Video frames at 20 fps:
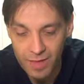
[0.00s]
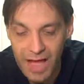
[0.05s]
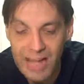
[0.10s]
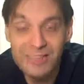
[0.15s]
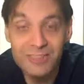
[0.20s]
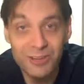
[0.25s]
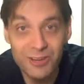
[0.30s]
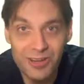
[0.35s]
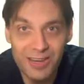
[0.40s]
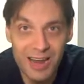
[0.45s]

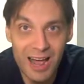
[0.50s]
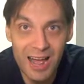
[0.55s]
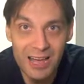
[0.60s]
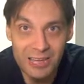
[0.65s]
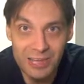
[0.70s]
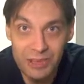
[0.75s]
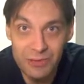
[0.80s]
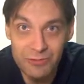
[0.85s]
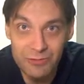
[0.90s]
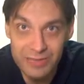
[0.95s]
I took an
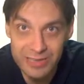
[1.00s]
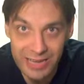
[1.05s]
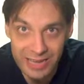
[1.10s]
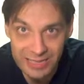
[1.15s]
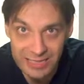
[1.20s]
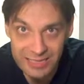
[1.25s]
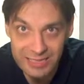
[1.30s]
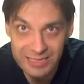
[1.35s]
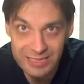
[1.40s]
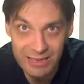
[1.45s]
IQ
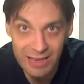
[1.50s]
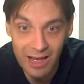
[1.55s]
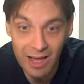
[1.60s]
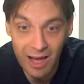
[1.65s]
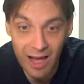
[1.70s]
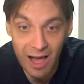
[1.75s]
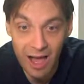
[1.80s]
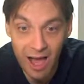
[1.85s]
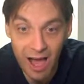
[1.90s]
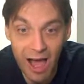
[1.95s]
test.
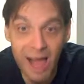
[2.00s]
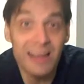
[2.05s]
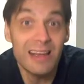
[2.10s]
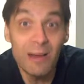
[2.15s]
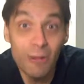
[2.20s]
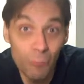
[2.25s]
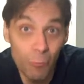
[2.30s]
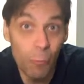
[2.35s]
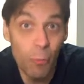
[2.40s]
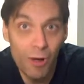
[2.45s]
I
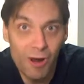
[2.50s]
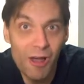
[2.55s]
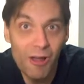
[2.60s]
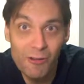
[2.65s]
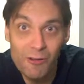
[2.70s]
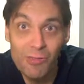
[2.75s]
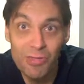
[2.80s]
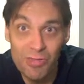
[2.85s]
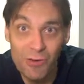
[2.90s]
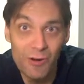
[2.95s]
got
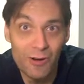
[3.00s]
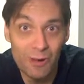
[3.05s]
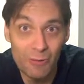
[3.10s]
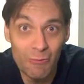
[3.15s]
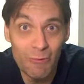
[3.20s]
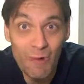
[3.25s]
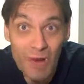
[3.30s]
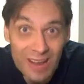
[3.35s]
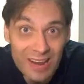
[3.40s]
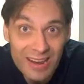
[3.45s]

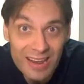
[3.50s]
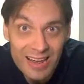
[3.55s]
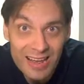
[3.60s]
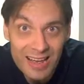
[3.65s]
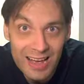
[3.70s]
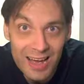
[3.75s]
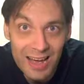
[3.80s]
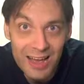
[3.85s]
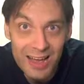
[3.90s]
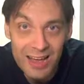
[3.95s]
131.
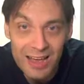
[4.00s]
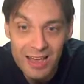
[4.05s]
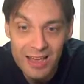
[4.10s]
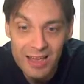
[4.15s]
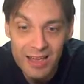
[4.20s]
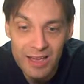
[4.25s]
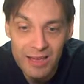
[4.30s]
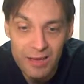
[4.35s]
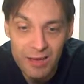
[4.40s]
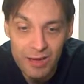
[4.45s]
That just
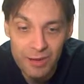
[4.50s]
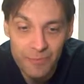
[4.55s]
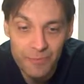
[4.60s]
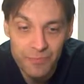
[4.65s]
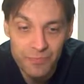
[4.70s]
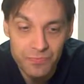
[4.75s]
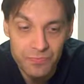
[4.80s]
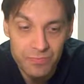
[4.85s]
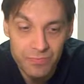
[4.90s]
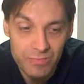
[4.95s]
proves you're
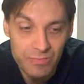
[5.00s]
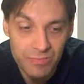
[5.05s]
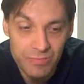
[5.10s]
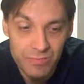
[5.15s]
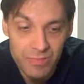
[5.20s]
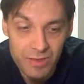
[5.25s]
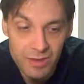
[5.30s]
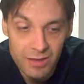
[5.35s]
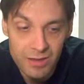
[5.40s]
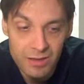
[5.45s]
a
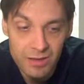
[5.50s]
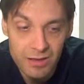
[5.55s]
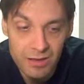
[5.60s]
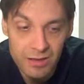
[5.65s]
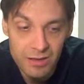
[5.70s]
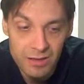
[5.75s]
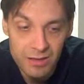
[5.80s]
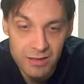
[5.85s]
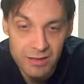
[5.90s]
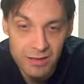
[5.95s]
smart
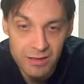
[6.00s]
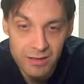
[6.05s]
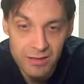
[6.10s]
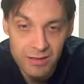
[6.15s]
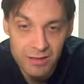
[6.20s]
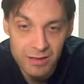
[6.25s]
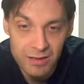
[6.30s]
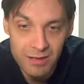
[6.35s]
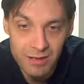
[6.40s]
crazy person.